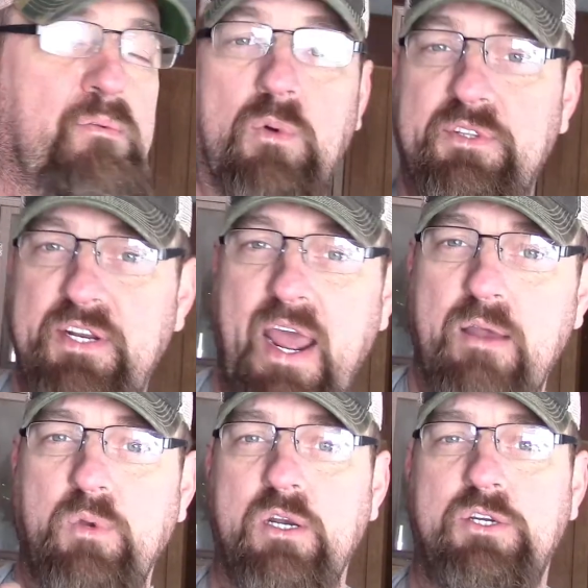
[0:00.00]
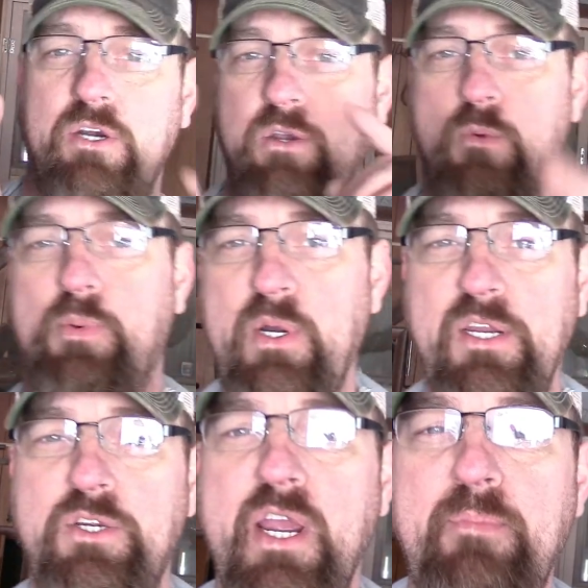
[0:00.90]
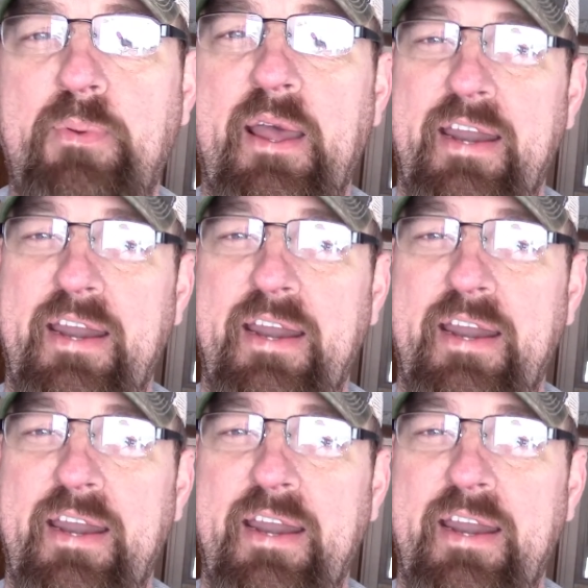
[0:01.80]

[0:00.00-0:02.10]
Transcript: Well, today I'm going to show you a pretty cheap and